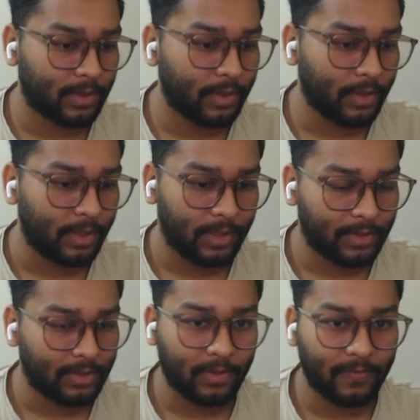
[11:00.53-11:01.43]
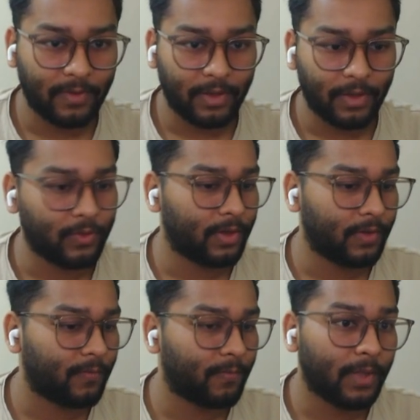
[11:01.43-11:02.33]
as I said earlier, is not very
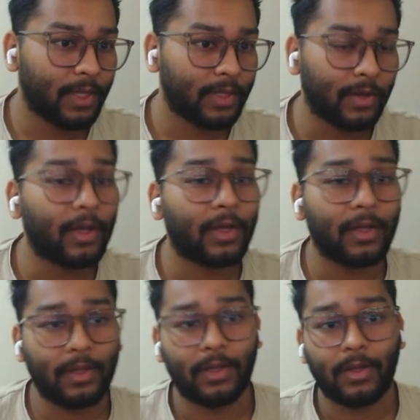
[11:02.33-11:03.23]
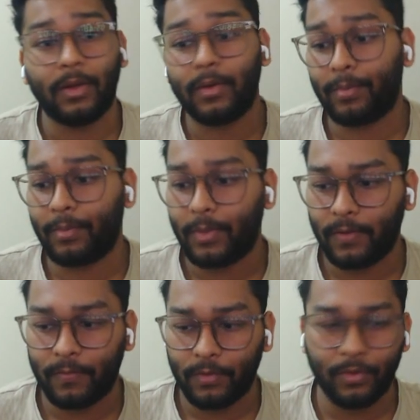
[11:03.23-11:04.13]
intuitive, but
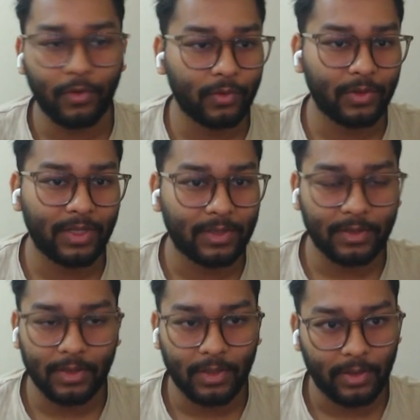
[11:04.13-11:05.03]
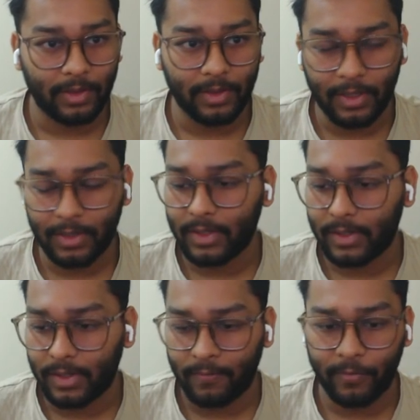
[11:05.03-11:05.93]
if you go to this
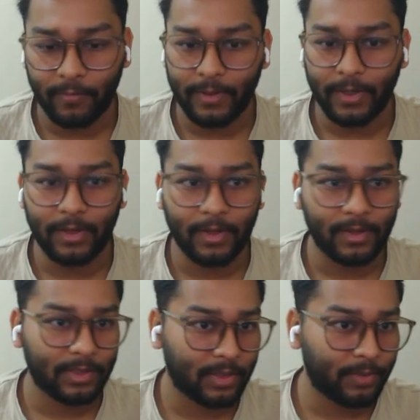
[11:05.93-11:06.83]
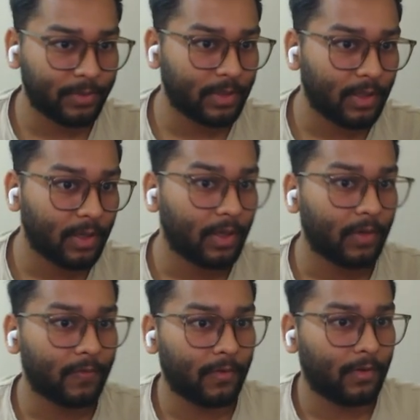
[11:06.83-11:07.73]
link that I have provided in the
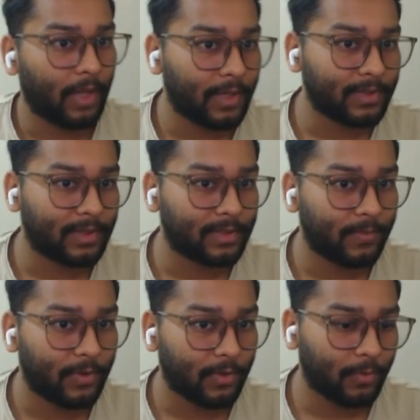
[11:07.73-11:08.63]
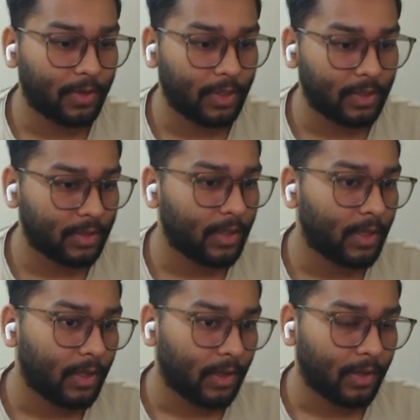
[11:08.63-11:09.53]
description for IsaacSim
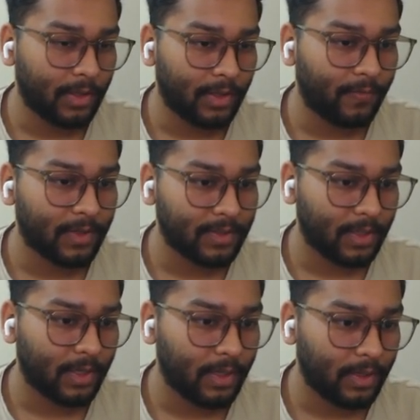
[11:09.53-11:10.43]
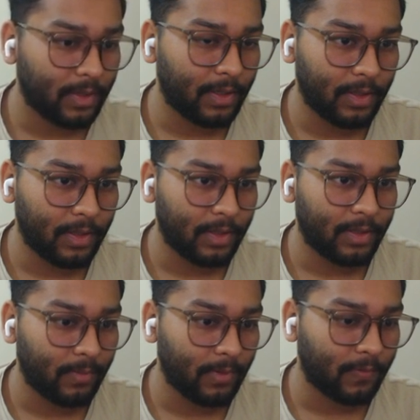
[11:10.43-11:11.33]
documentation, on the left hand side
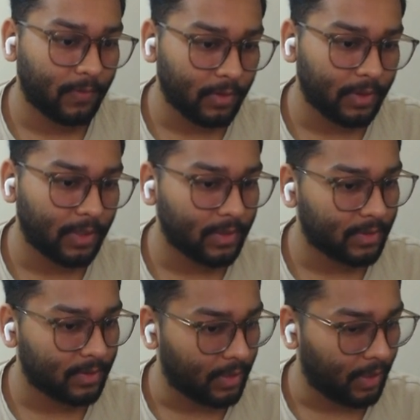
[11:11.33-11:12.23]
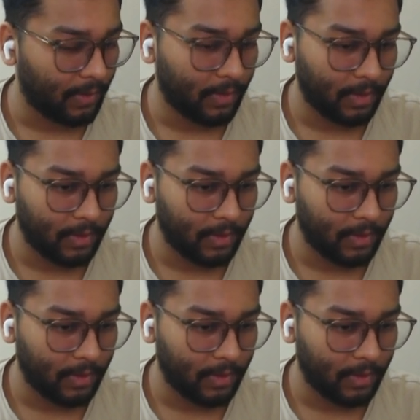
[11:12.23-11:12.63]
in the table of contents,